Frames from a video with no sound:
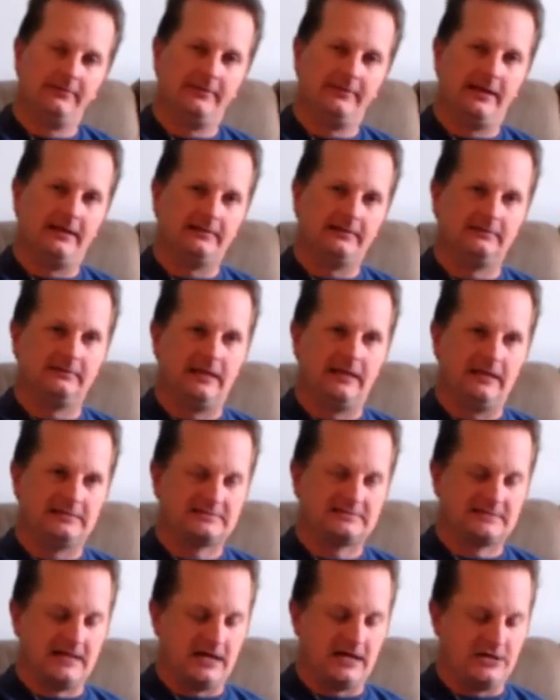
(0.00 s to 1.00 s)

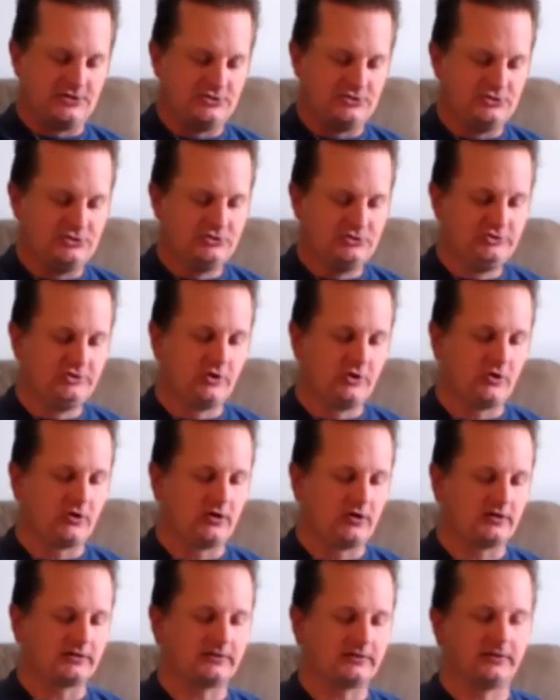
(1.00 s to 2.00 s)
that's got New
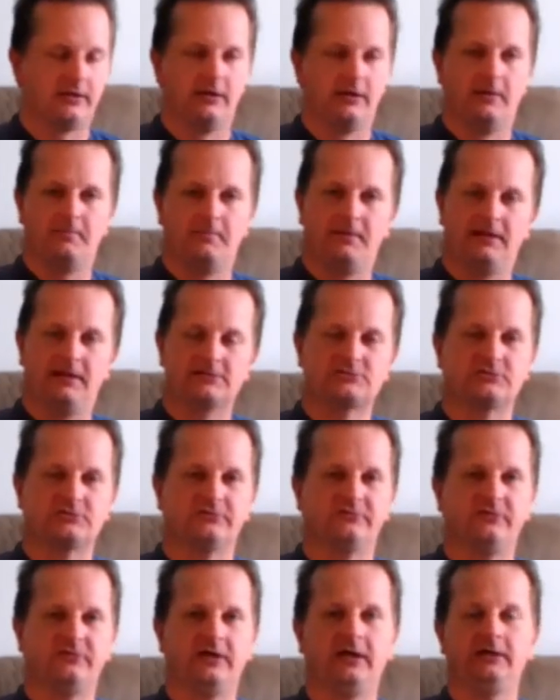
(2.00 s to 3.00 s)
York,
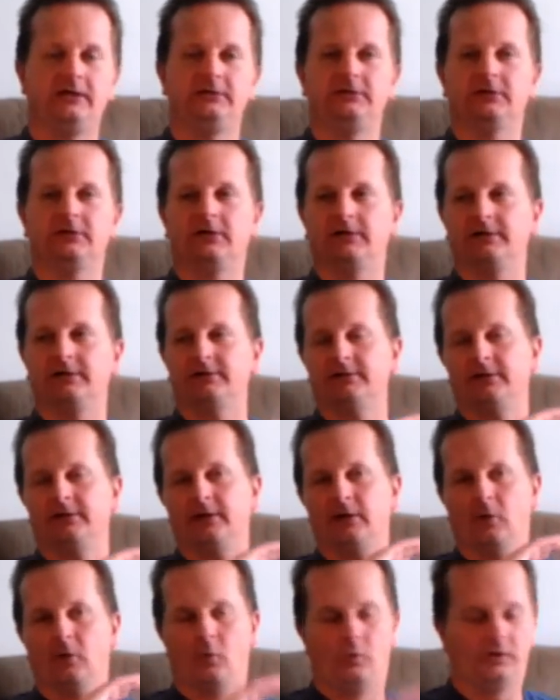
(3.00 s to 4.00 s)
Pennsylvania,
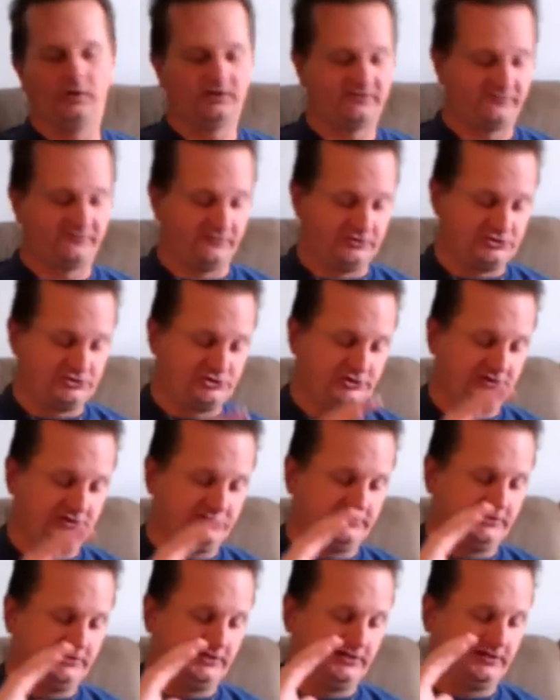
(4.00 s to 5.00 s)
West
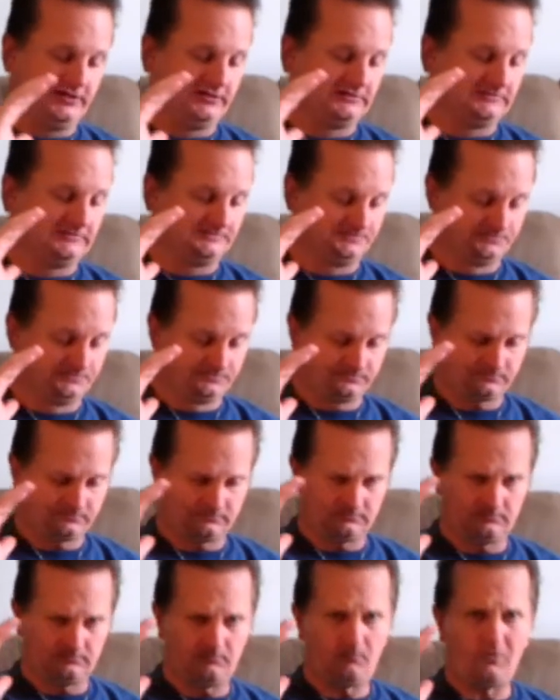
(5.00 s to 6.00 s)
Virginia,
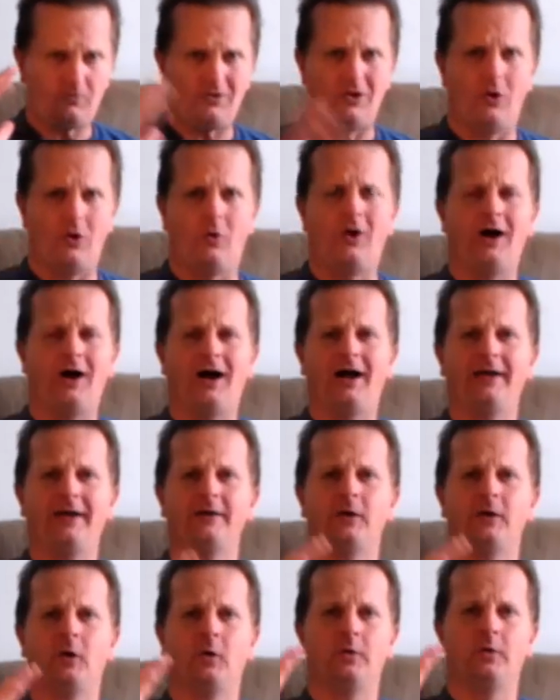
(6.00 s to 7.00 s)

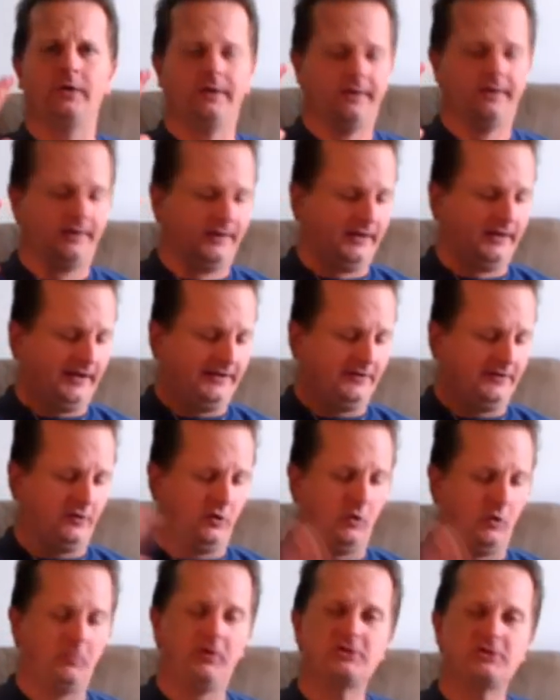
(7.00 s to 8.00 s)
Ohio, and a
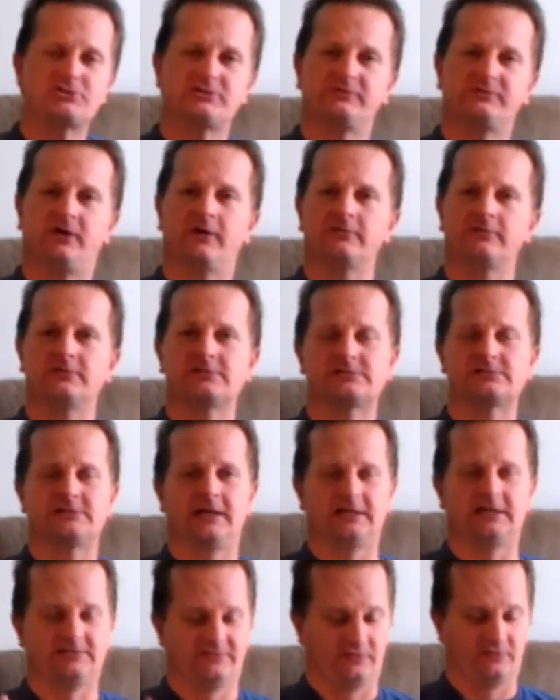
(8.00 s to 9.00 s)
whole bunch of other
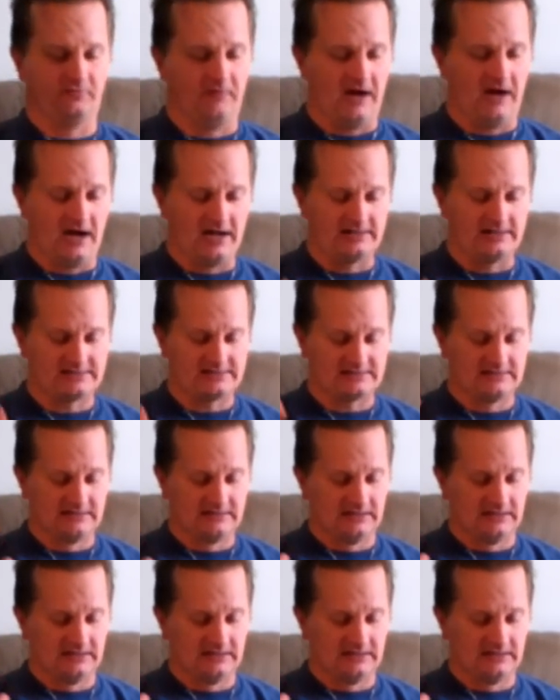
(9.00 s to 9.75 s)
states, Vermont,